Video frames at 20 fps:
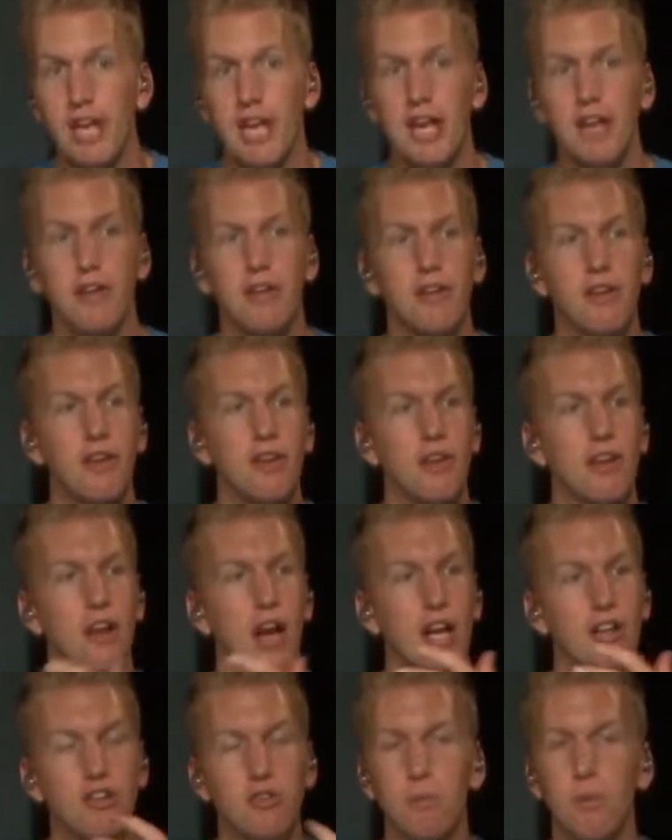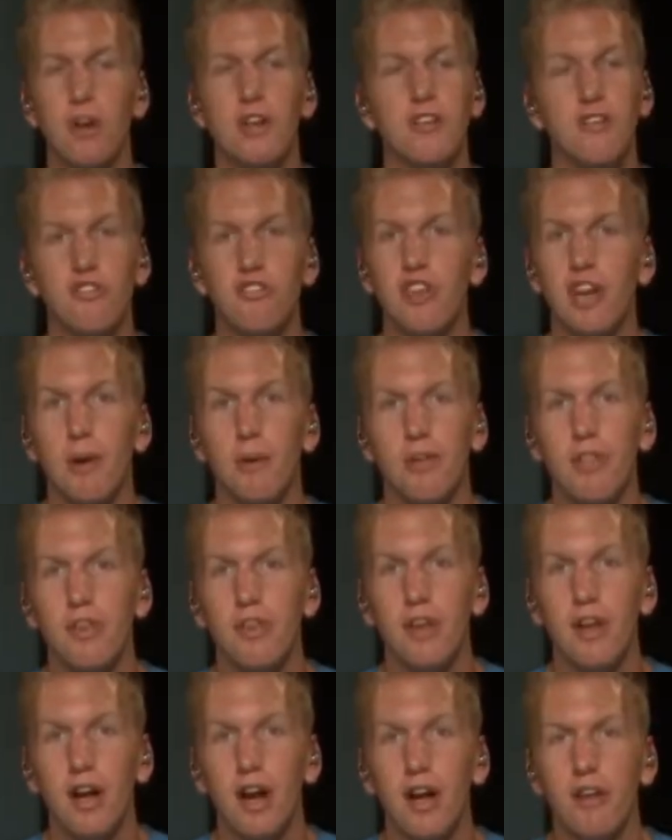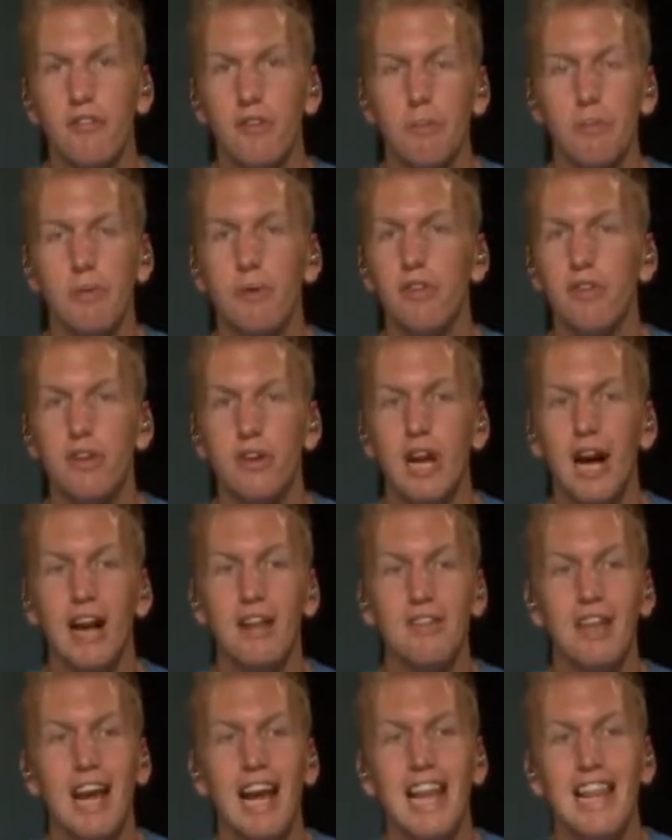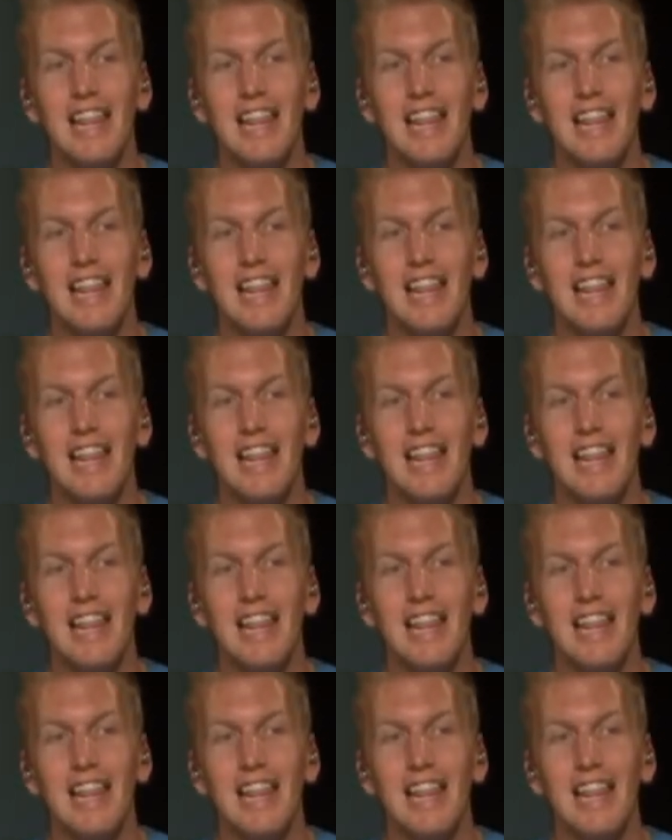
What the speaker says: And I just wanted to share something with you guys